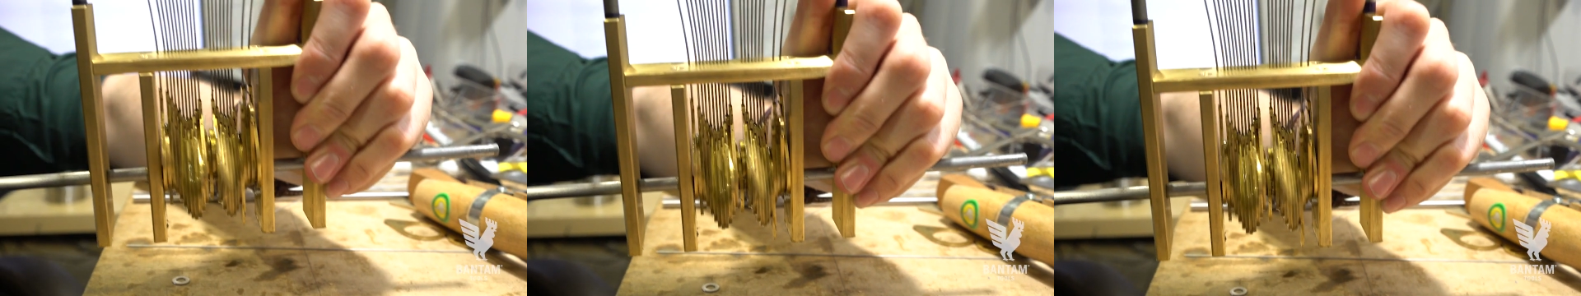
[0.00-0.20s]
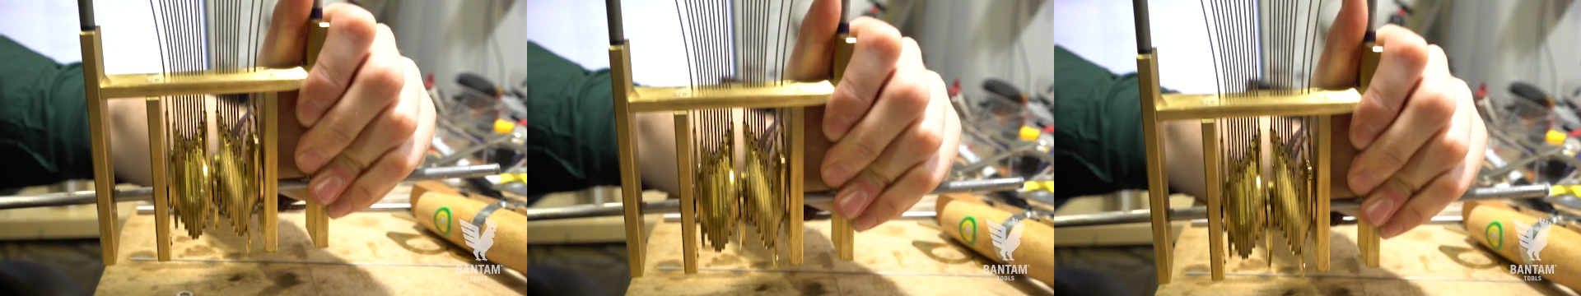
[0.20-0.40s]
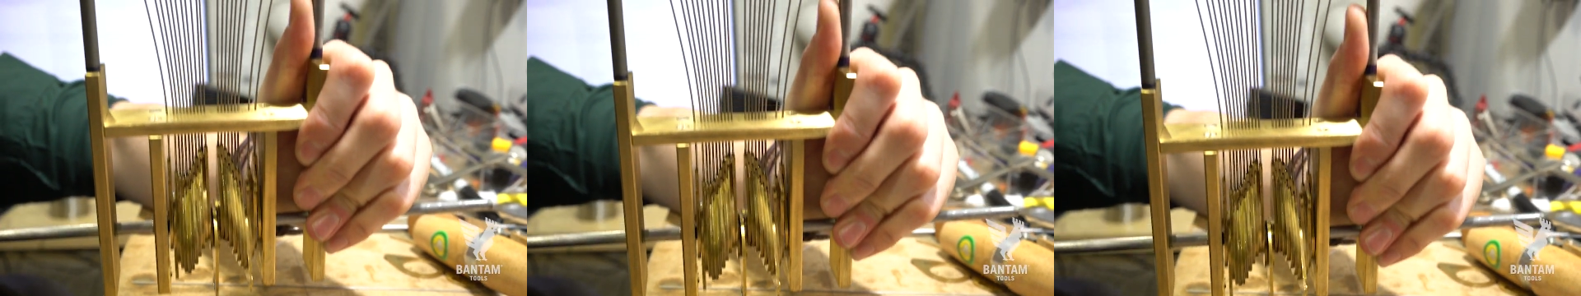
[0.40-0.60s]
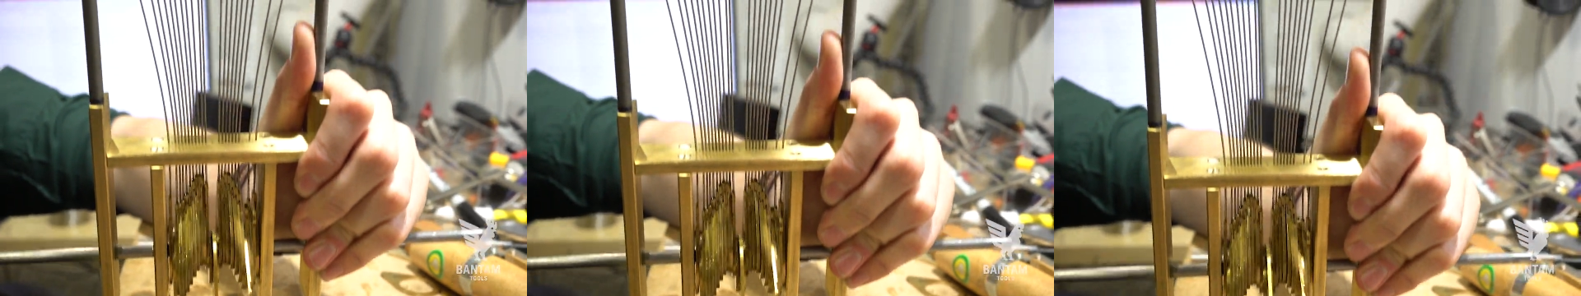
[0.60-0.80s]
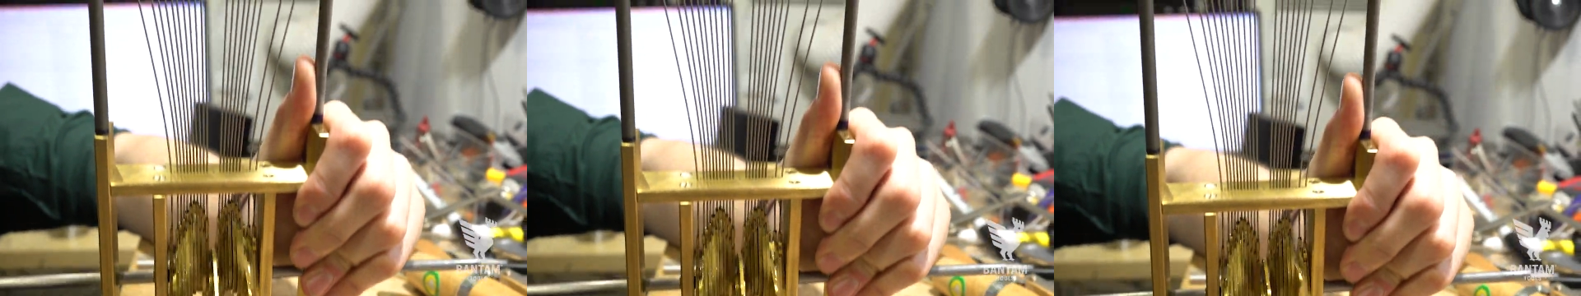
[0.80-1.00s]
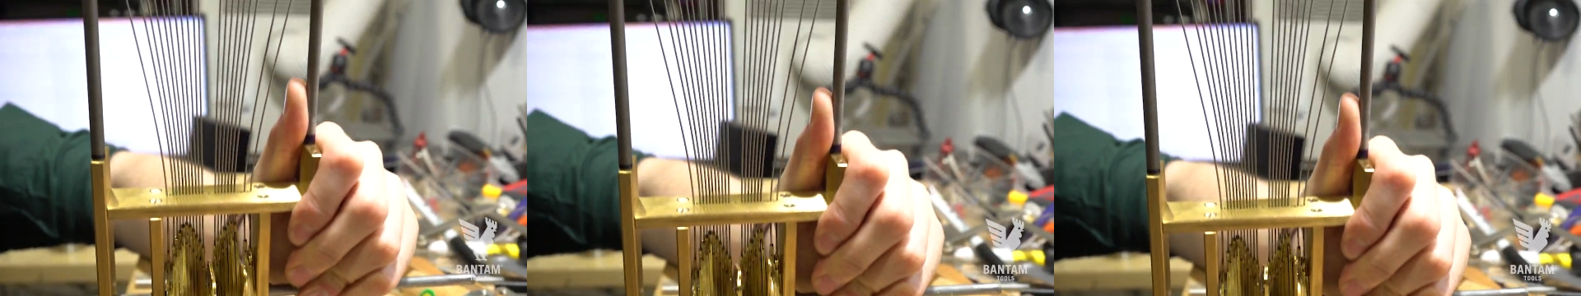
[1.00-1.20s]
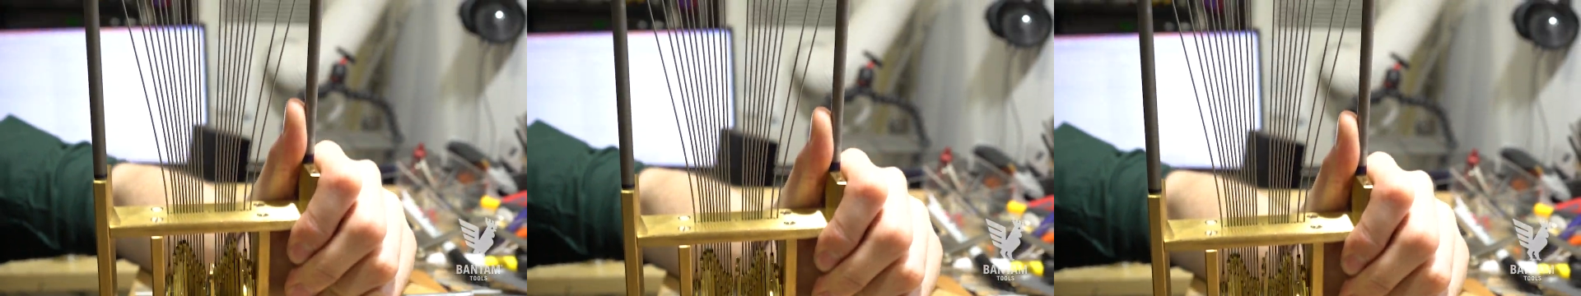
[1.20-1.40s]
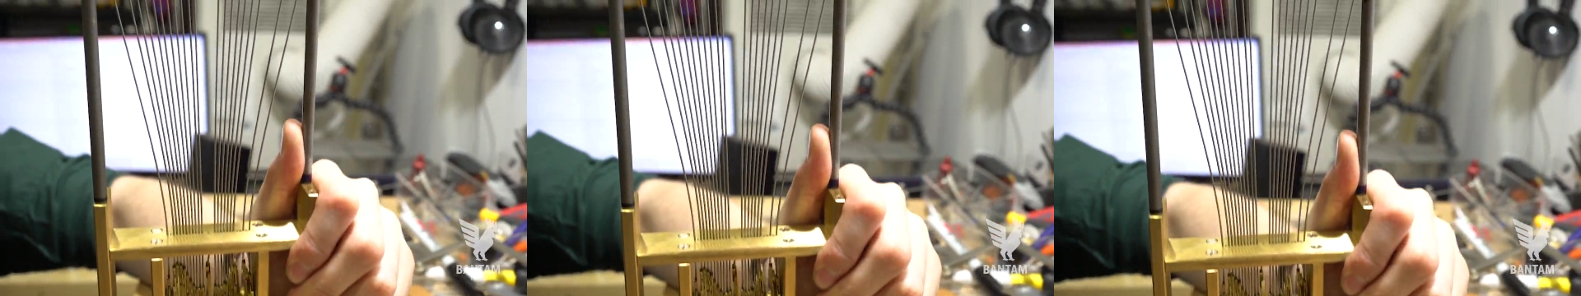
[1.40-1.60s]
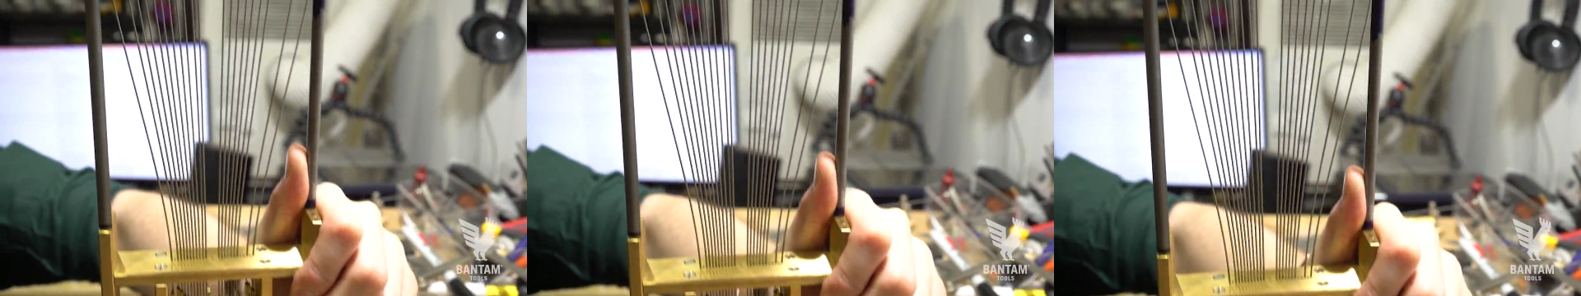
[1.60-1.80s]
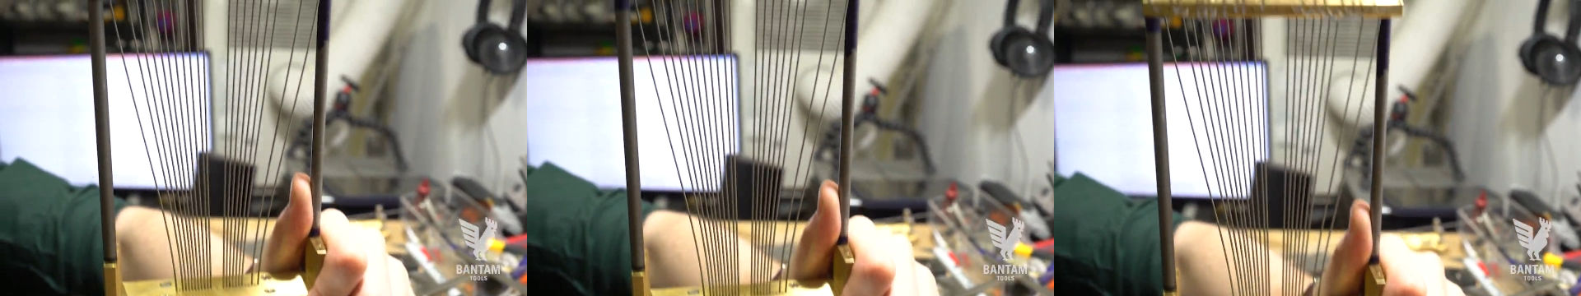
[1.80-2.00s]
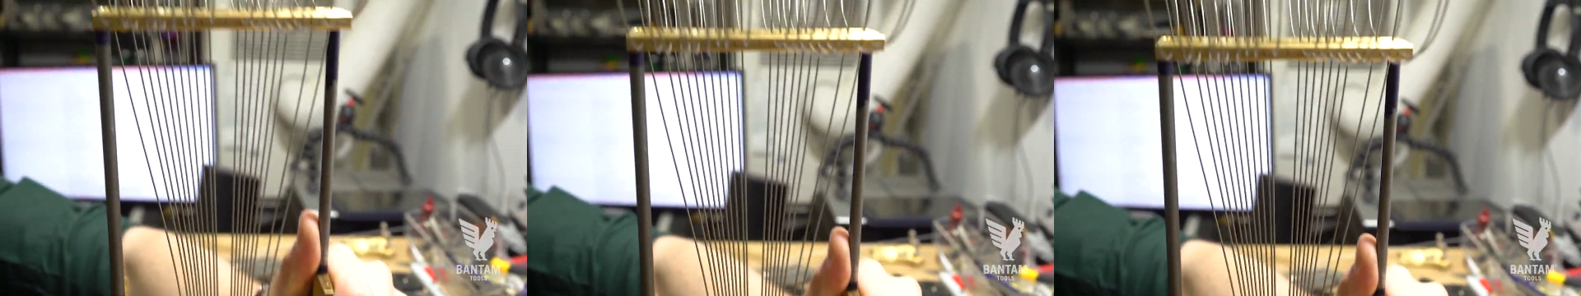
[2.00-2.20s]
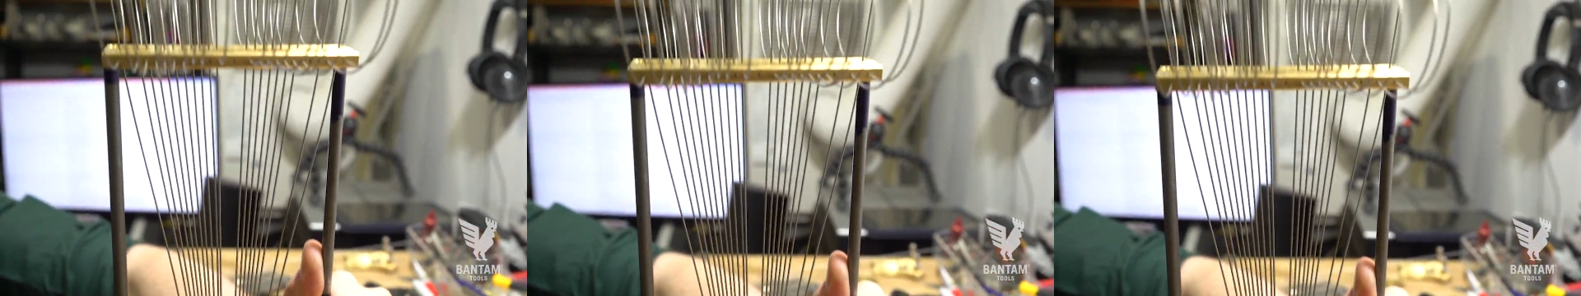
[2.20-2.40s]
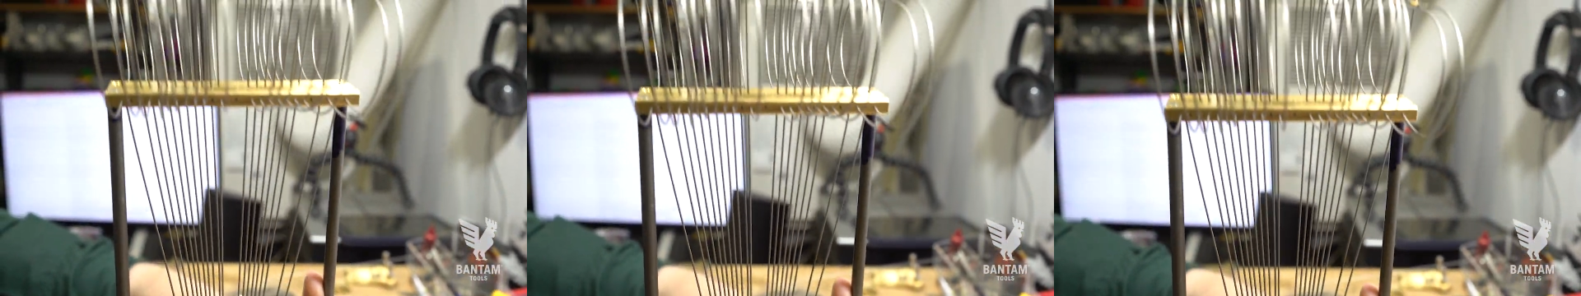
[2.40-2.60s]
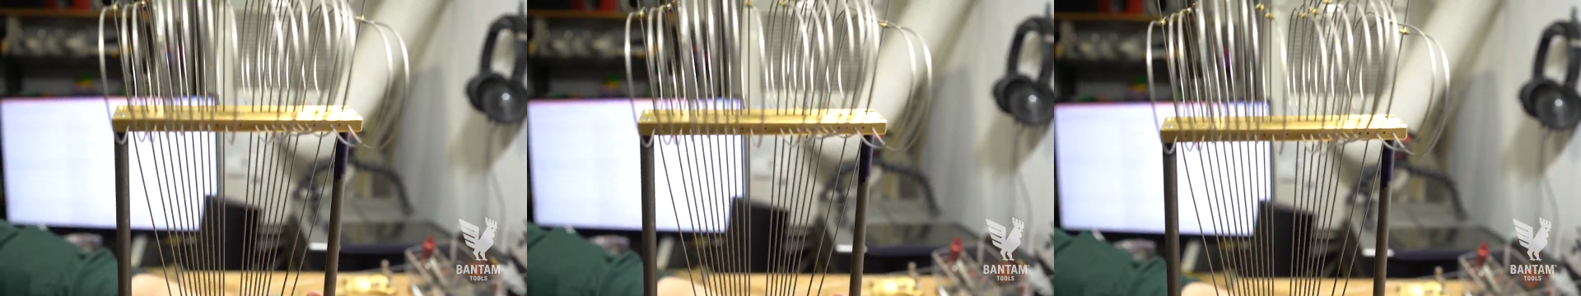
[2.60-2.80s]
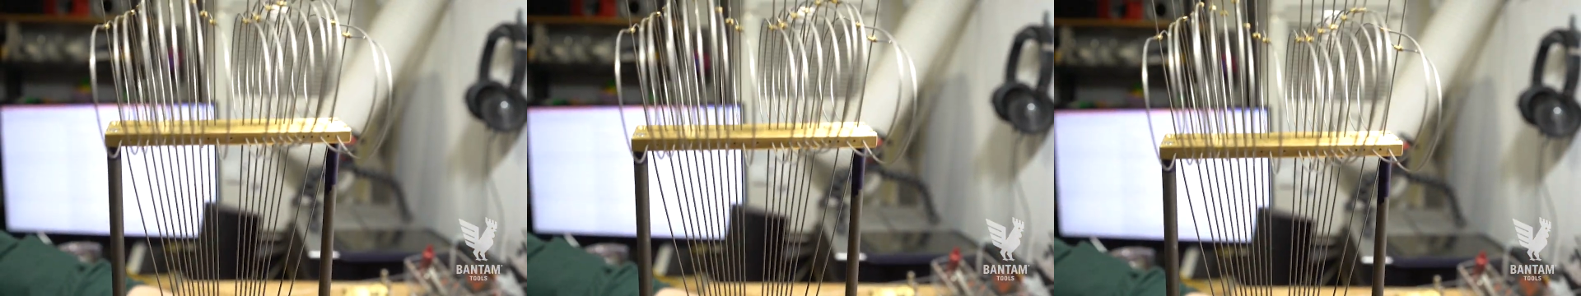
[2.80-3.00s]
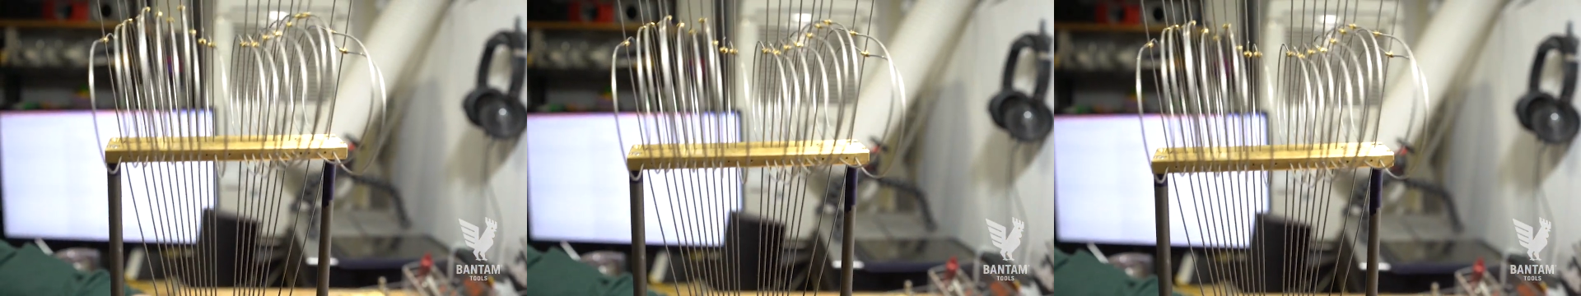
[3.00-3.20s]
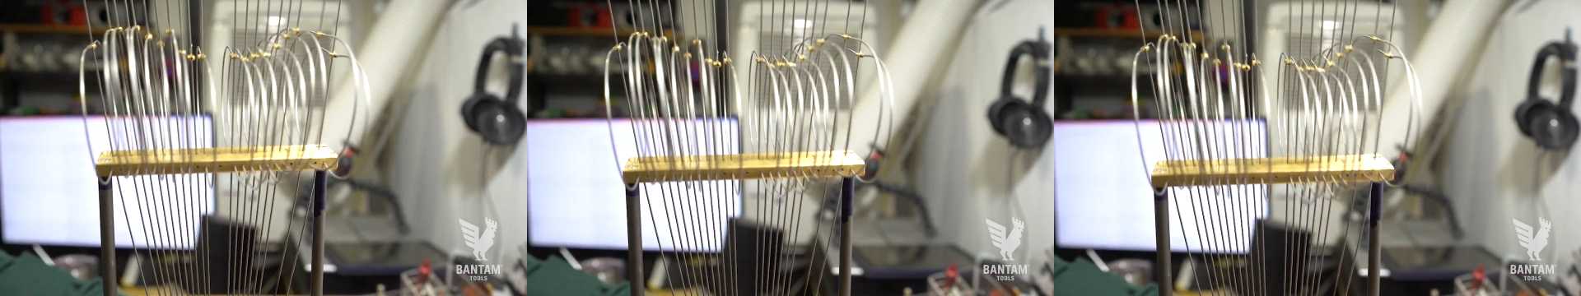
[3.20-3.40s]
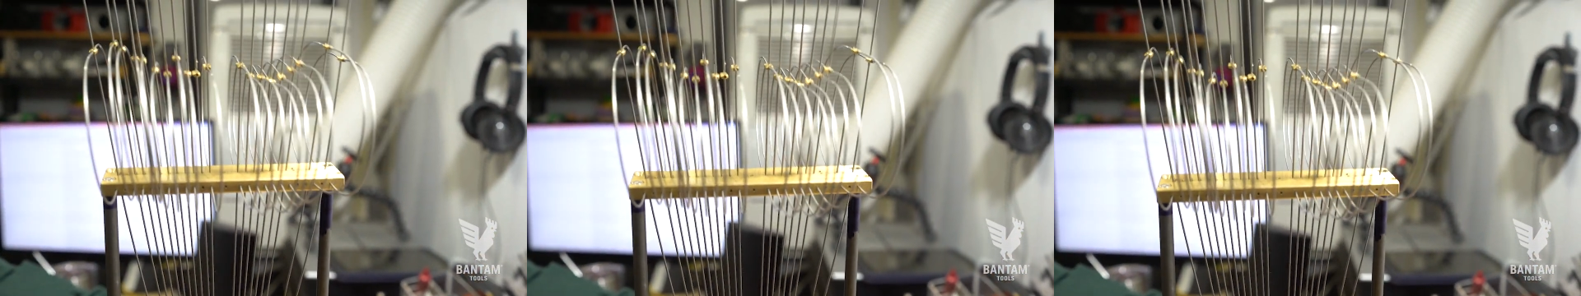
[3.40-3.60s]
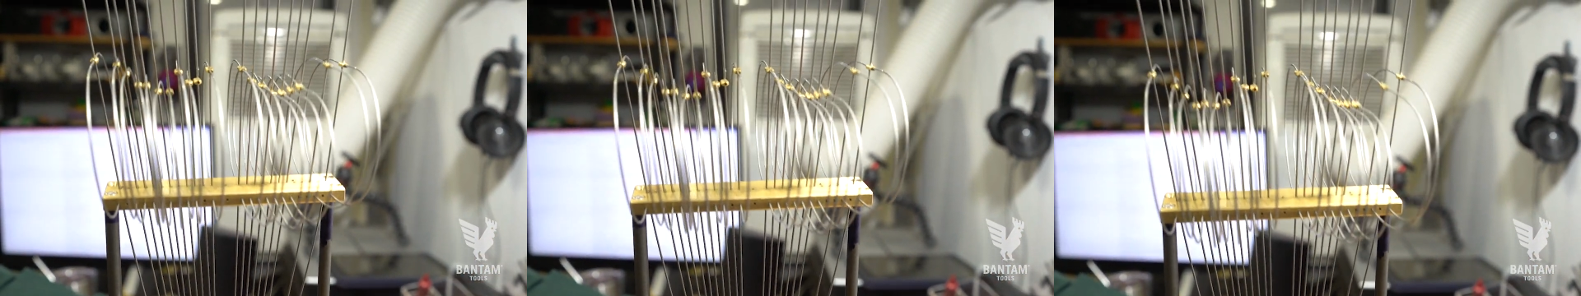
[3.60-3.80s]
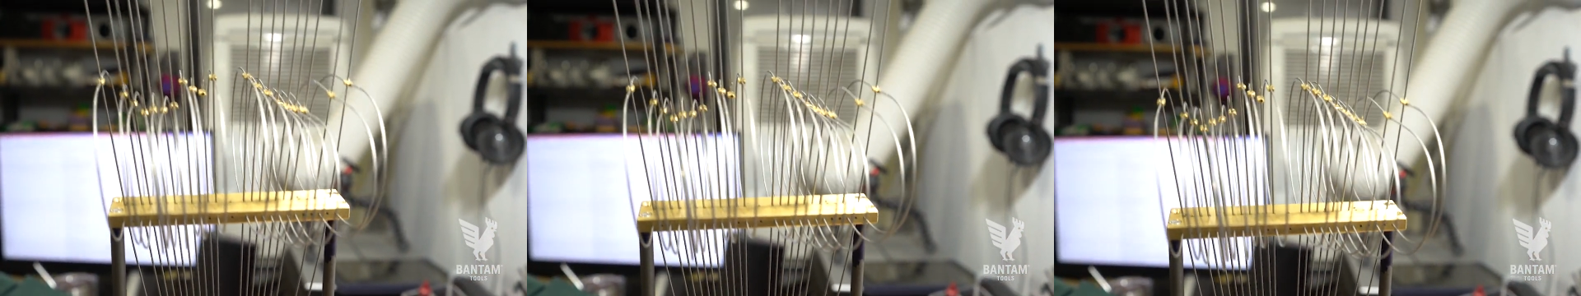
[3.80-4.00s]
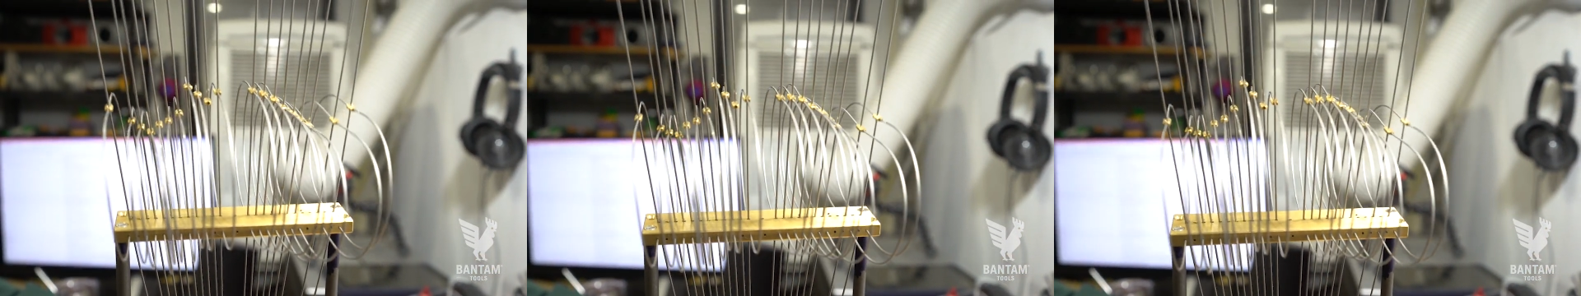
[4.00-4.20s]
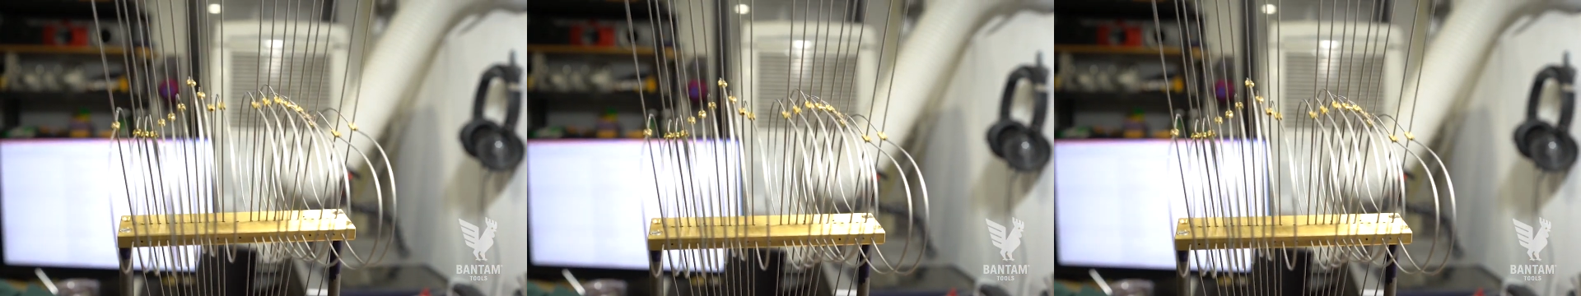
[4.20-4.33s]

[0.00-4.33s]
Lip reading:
(no speaker visible)